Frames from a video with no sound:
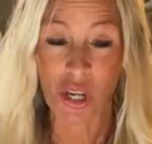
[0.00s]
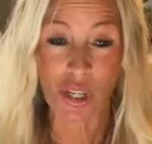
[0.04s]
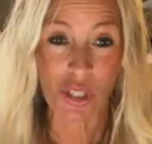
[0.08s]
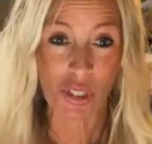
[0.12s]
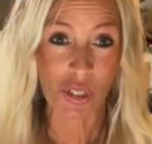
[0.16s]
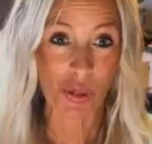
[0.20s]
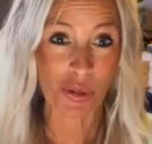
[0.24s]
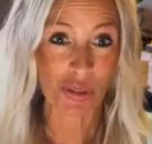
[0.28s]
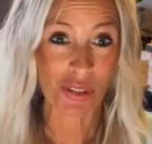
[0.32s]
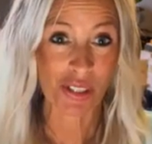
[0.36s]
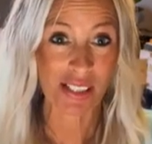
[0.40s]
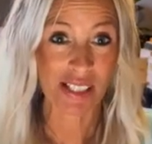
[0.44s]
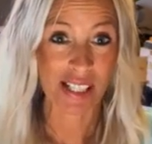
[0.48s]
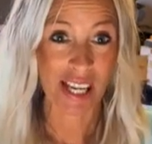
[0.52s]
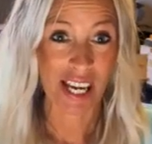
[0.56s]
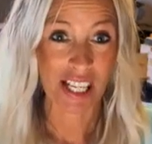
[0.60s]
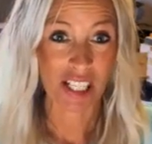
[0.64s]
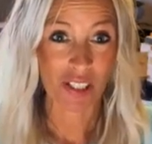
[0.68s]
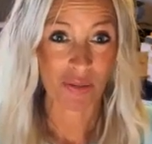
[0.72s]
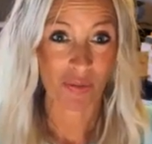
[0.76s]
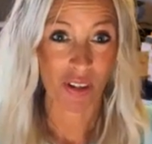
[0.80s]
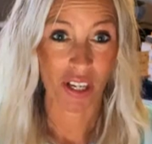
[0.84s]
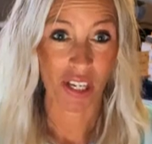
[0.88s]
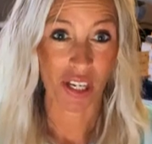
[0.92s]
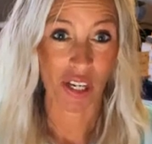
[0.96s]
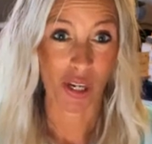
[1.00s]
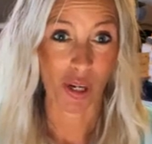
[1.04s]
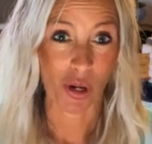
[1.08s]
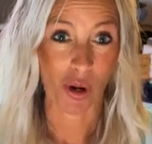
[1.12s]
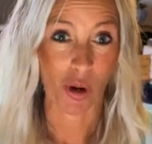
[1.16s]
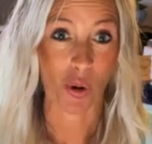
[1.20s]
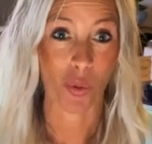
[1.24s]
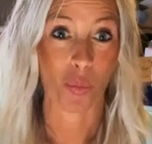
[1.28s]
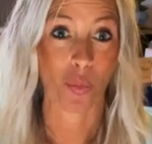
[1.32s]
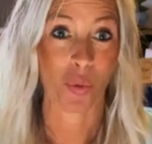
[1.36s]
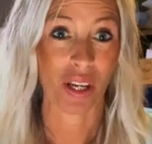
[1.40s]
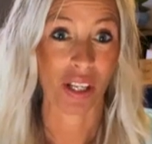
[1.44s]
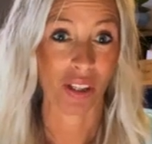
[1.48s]
So in today's
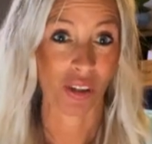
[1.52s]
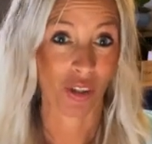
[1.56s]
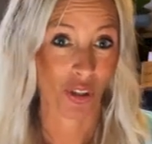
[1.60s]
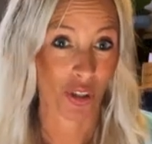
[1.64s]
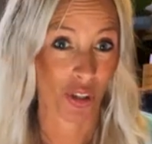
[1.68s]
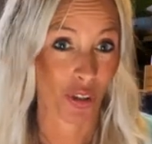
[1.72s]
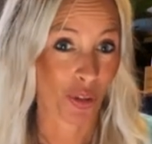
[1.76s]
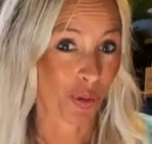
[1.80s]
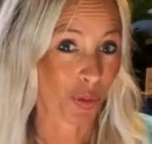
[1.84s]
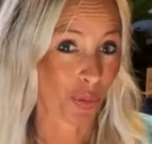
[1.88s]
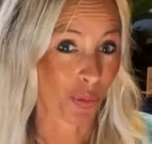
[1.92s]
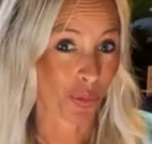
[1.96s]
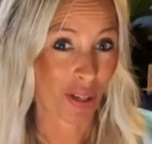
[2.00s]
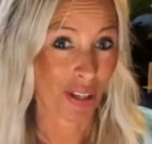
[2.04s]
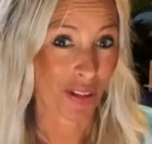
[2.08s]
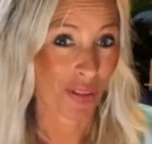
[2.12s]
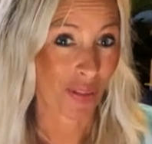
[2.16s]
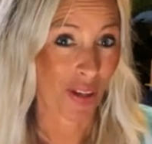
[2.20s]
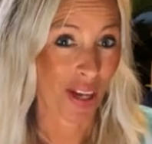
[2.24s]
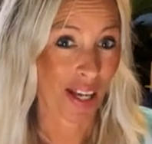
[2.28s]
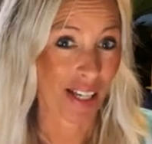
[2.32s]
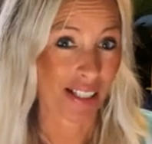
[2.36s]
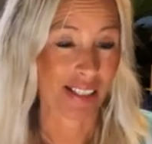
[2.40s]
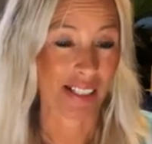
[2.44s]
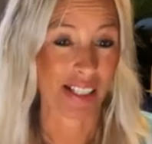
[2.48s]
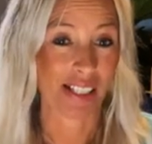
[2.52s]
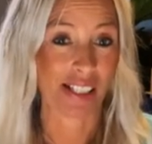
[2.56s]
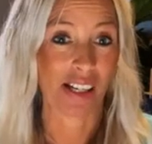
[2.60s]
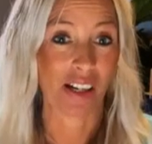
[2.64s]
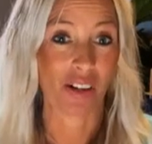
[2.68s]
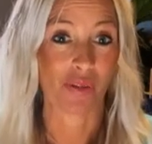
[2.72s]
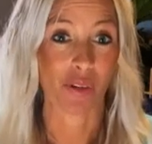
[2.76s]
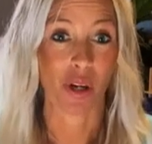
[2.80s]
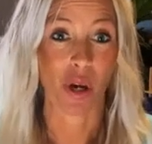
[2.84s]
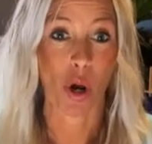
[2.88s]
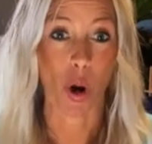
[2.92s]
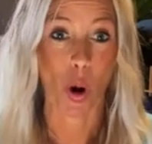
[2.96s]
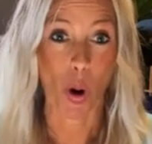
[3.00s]
video, we learned 3 things that
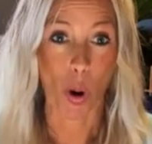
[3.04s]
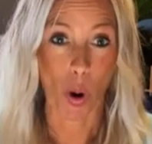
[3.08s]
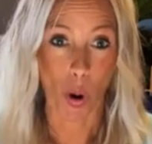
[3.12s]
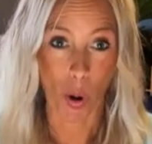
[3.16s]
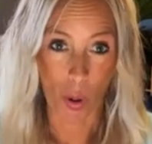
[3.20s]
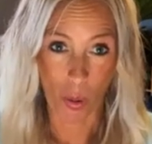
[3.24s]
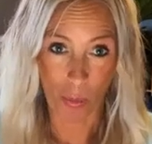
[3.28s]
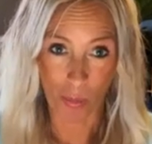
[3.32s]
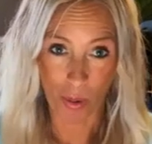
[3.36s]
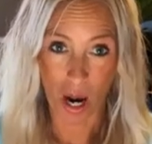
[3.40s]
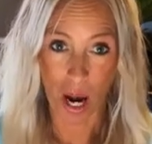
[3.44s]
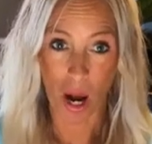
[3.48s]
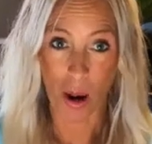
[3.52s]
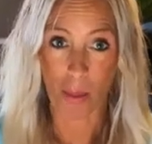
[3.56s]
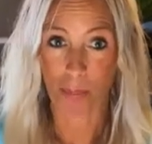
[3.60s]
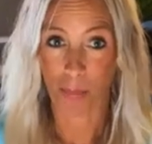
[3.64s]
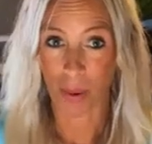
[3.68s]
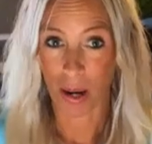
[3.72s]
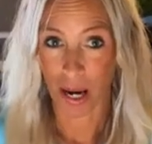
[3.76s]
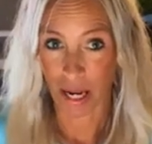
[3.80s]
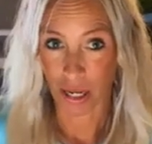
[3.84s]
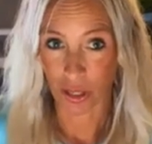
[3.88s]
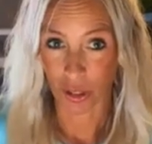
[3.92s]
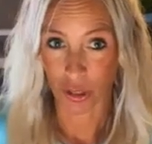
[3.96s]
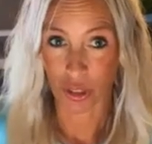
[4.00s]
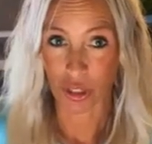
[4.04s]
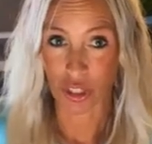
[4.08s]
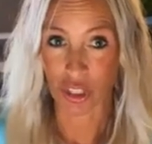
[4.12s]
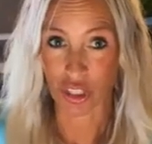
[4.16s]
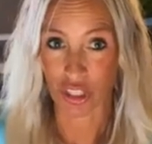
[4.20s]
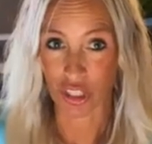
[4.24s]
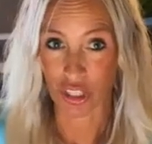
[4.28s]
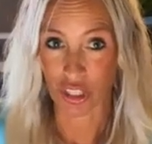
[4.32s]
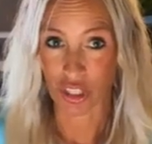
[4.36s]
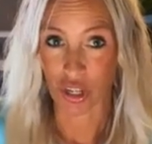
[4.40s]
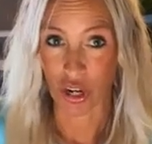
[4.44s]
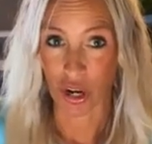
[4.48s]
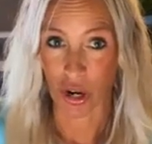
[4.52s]
every home buyer
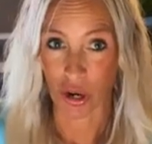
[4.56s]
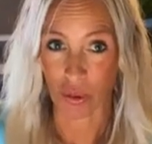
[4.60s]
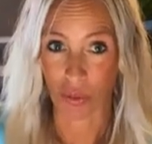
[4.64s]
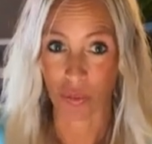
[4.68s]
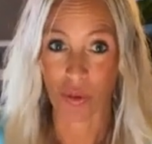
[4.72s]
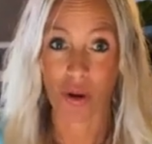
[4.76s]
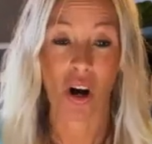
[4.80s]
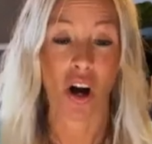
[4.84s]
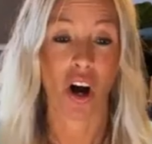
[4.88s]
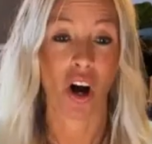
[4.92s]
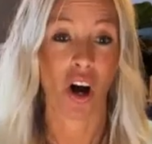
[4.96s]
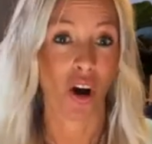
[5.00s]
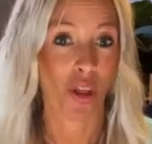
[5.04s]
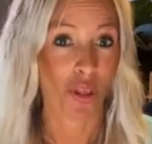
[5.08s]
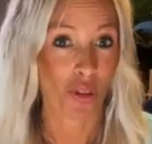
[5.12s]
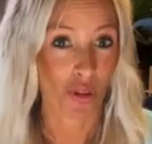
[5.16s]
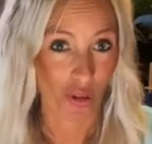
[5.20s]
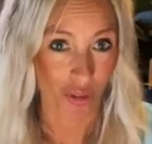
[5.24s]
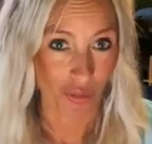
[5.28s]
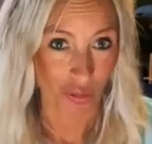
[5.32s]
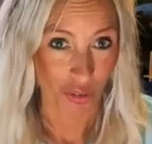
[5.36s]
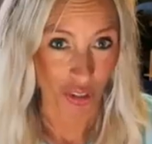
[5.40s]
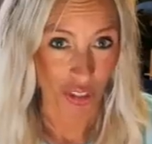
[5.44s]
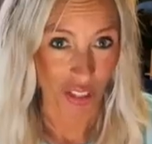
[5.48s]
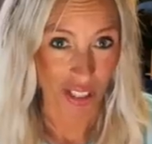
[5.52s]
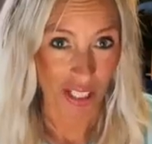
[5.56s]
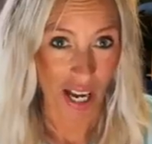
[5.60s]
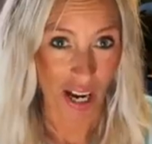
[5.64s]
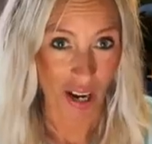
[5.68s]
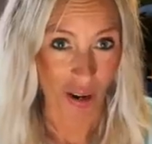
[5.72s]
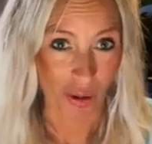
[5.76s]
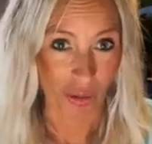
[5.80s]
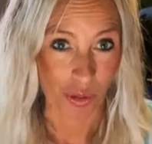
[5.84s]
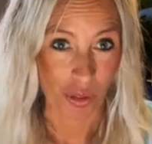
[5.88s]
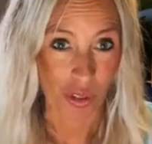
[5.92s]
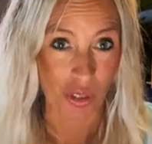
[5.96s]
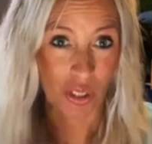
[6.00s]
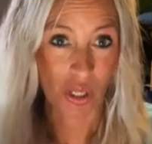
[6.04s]
should know on their first
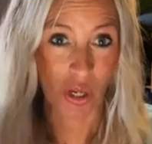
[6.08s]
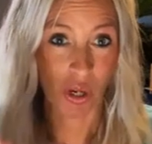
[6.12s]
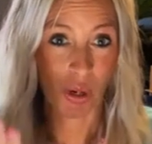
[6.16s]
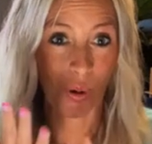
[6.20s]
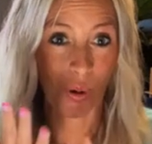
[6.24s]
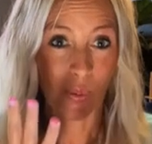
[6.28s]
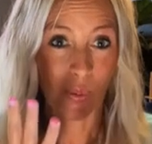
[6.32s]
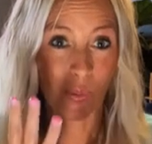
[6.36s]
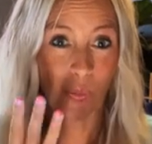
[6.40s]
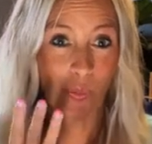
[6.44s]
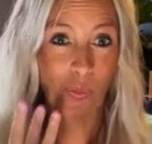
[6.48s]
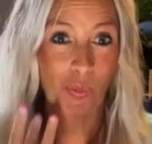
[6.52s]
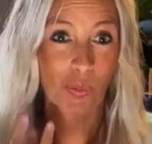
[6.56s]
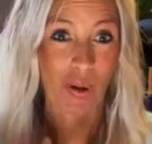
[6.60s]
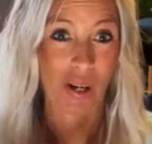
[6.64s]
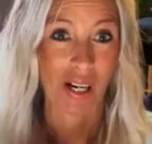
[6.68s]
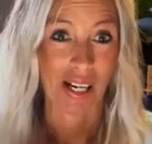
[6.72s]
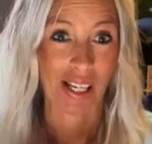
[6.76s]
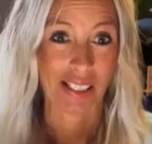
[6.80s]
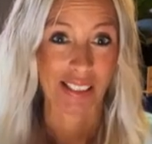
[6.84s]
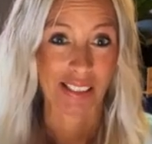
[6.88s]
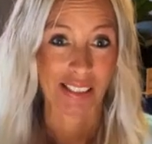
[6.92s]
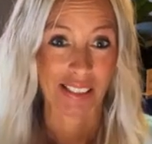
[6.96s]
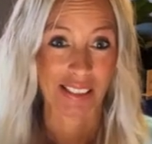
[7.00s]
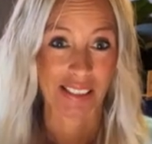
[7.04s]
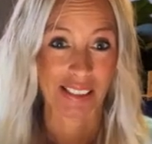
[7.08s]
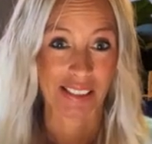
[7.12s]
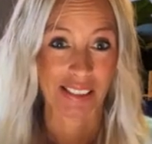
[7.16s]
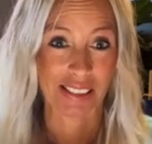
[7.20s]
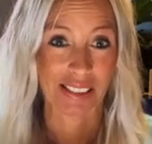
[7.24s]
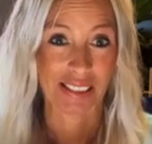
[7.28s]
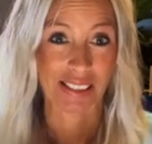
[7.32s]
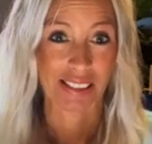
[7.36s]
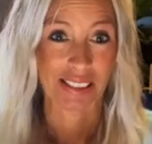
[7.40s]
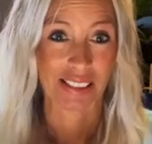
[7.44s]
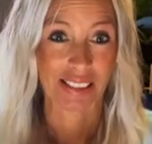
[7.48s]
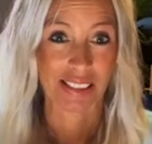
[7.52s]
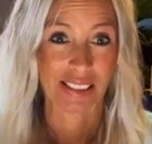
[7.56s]
house. 1,
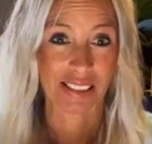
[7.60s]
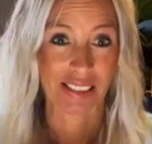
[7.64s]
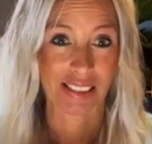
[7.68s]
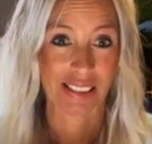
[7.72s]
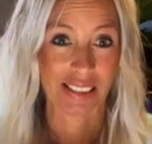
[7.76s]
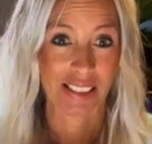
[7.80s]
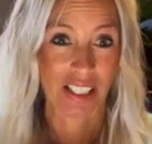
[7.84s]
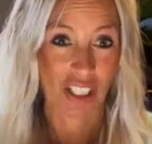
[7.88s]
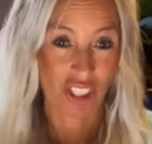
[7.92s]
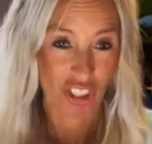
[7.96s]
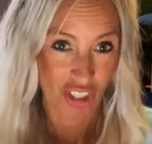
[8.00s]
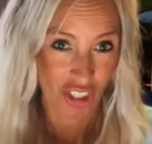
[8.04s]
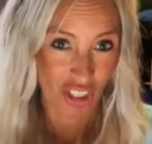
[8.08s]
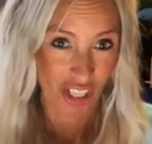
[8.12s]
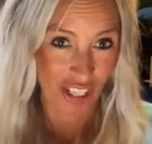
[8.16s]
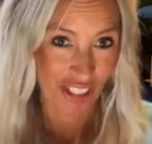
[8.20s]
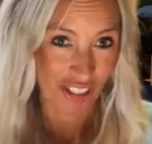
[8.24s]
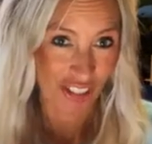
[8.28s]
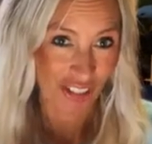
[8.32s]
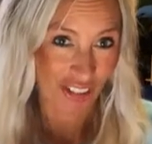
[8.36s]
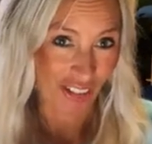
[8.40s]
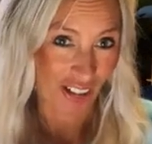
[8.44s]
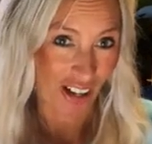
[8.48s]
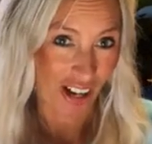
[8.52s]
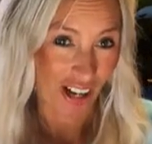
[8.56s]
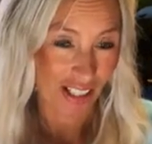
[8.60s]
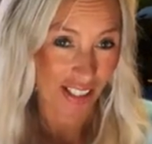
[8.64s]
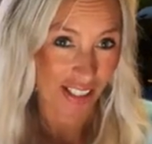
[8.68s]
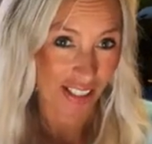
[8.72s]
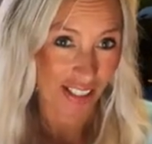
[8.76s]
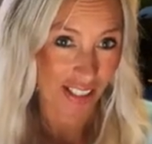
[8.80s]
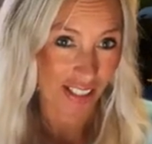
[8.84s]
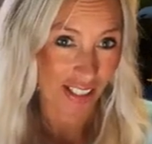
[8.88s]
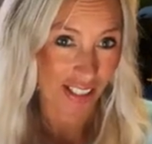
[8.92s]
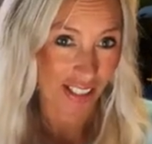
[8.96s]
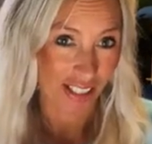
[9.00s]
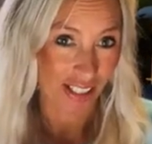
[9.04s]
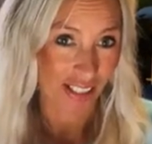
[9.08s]
change the locks.